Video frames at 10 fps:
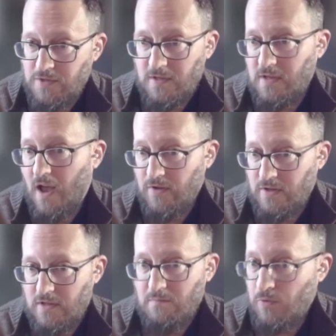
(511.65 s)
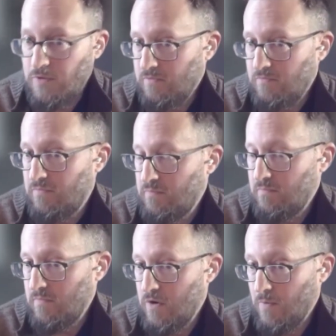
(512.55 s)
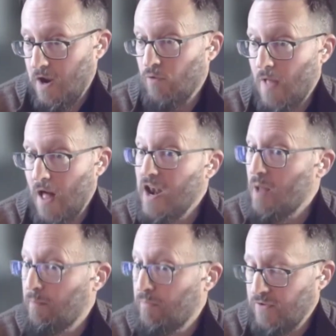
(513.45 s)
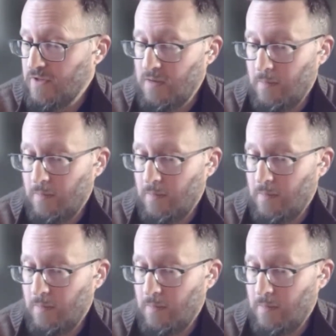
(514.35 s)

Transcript: since obviously we cover a lot of nonprofits.